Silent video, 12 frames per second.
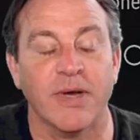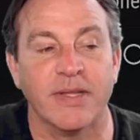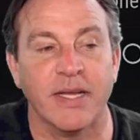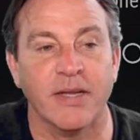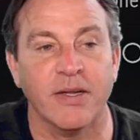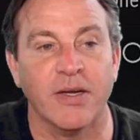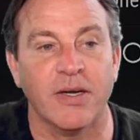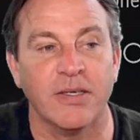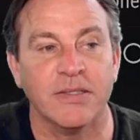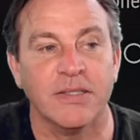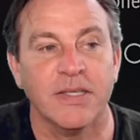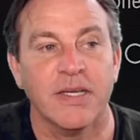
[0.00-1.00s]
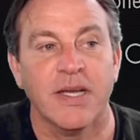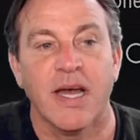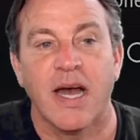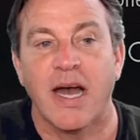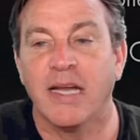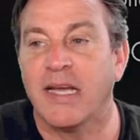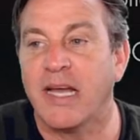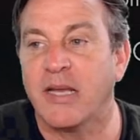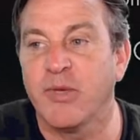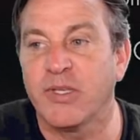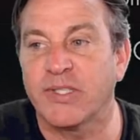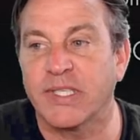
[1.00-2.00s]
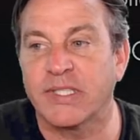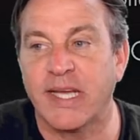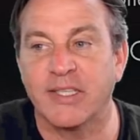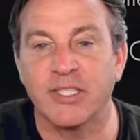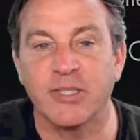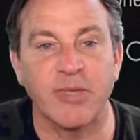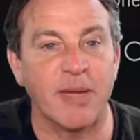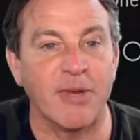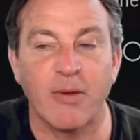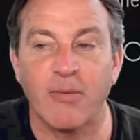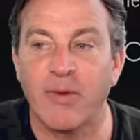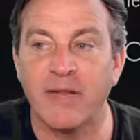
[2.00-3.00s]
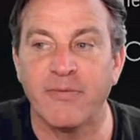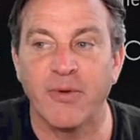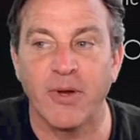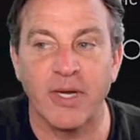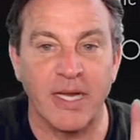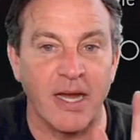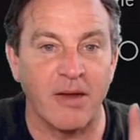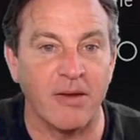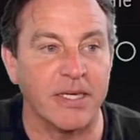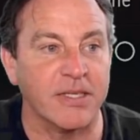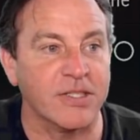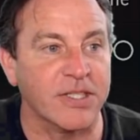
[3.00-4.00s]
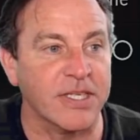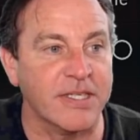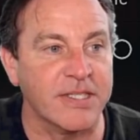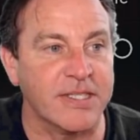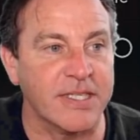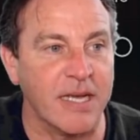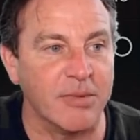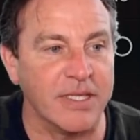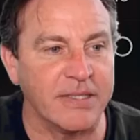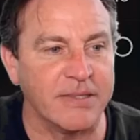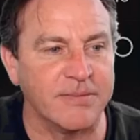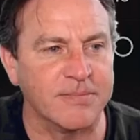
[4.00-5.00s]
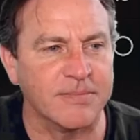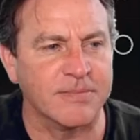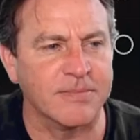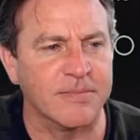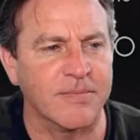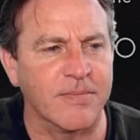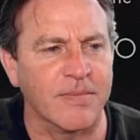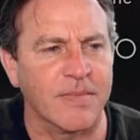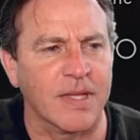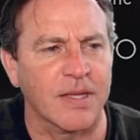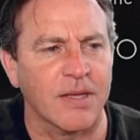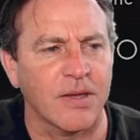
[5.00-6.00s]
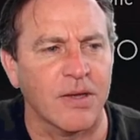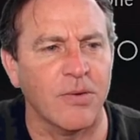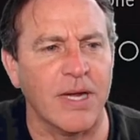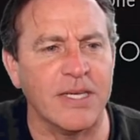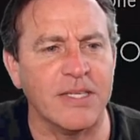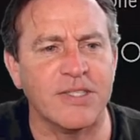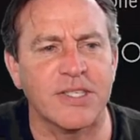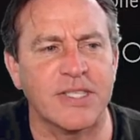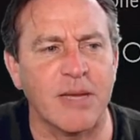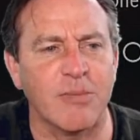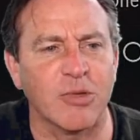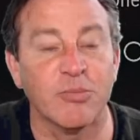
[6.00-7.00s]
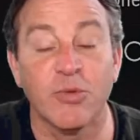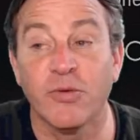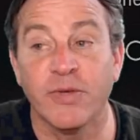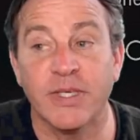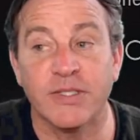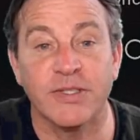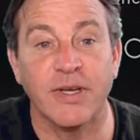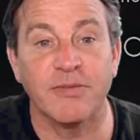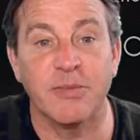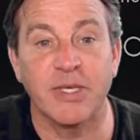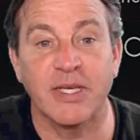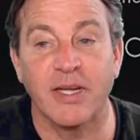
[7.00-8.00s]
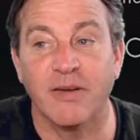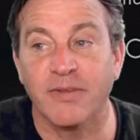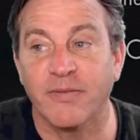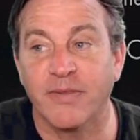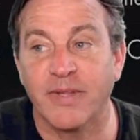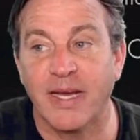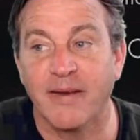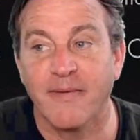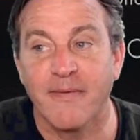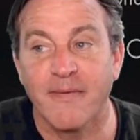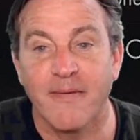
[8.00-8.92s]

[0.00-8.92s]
to want that at all. I like music section, but I'm not ready for it now. I'm just going to disable it. Oh, I just disabled movies. You have to be careful of that.